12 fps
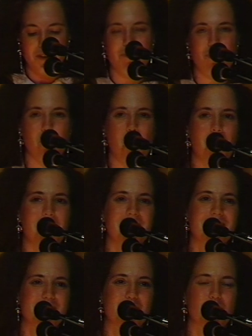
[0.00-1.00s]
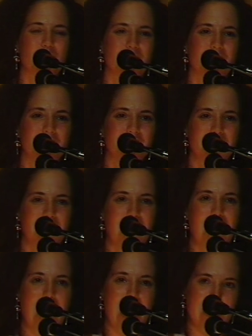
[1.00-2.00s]
of the Wharton School
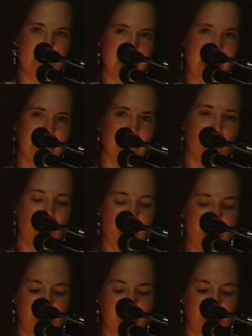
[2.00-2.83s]
and Penn Law,